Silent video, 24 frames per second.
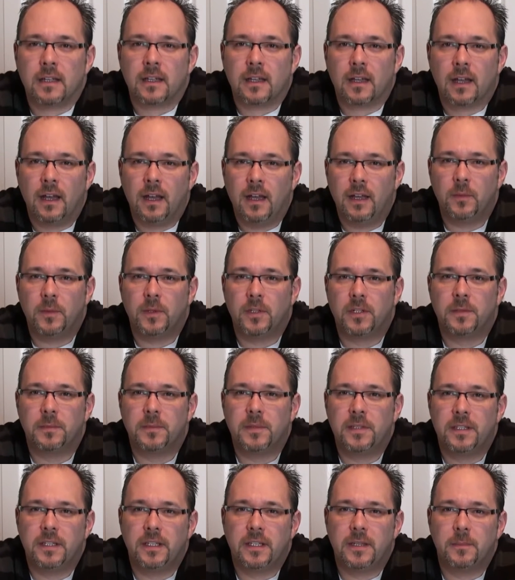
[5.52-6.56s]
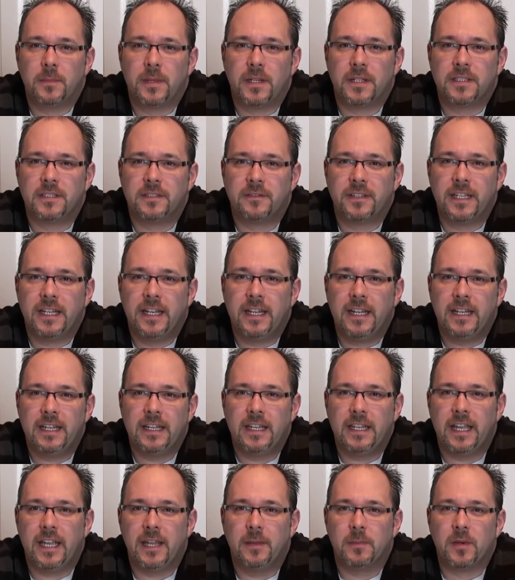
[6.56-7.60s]
Hi and welcome to the Compulsive Canadian
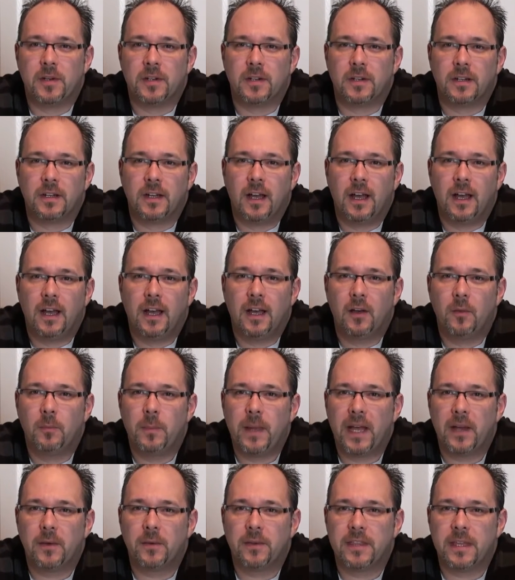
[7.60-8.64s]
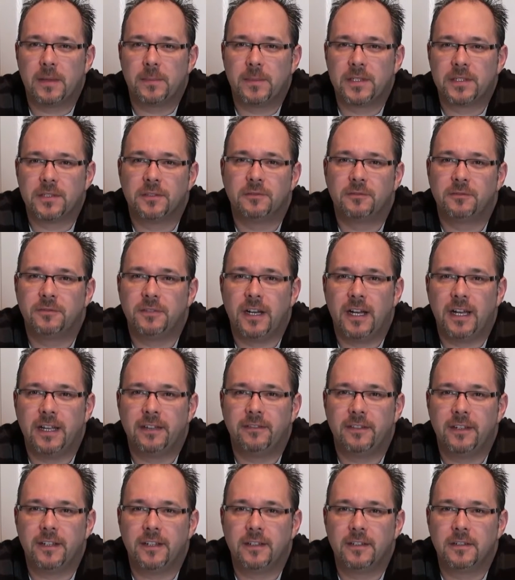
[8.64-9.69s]
Gamer. Back with episode
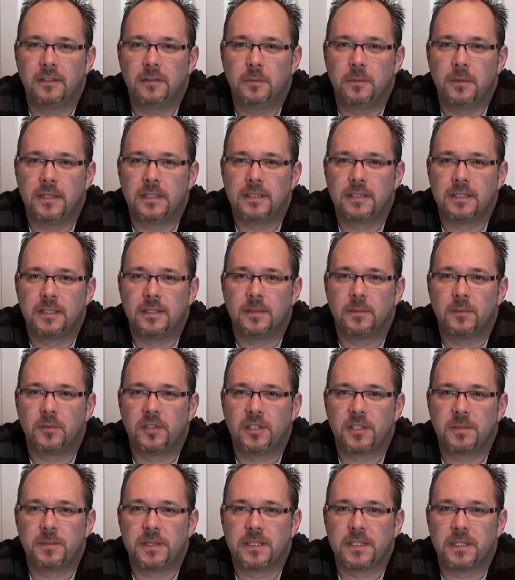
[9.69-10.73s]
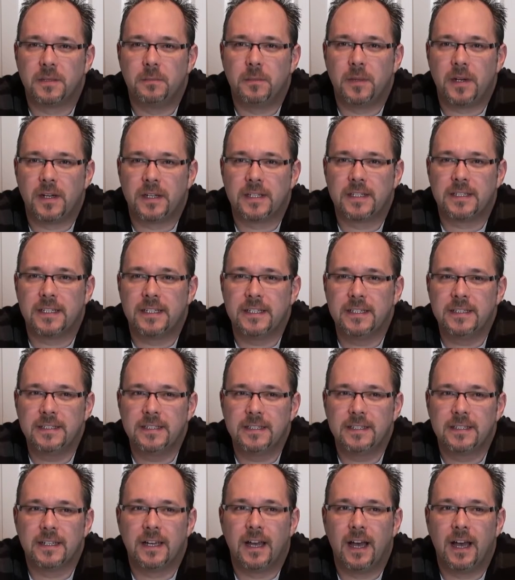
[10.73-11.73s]
5 here with some Christmas unboxings.